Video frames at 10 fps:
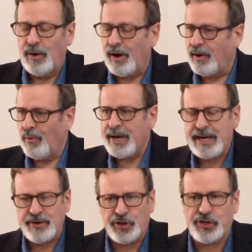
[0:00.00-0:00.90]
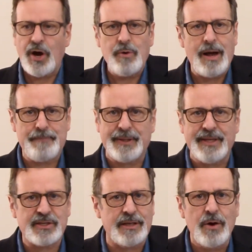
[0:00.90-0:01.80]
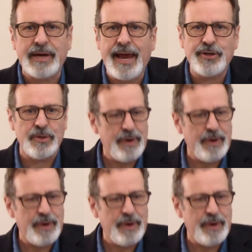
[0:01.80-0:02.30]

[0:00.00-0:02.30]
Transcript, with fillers: Uh, we need to show up at this location.